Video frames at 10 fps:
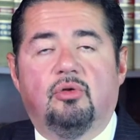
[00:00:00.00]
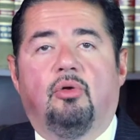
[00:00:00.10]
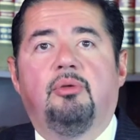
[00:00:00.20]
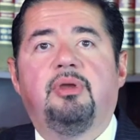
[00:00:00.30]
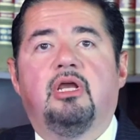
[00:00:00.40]

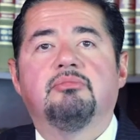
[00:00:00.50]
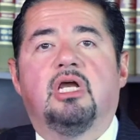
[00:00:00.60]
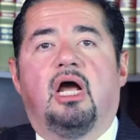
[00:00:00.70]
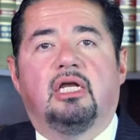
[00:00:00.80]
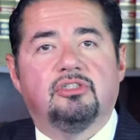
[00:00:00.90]
or it becomes
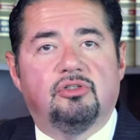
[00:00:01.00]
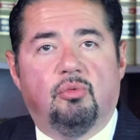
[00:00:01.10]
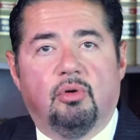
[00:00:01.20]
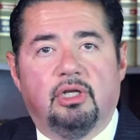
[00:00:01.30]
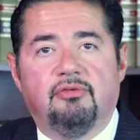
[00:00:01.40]
a
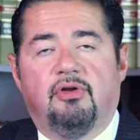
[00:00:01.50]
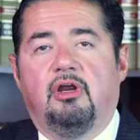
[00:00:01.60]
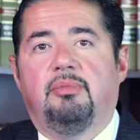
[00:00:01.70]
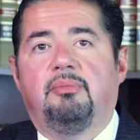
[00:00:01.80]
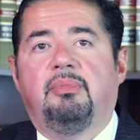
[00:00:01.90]
hostile work environment,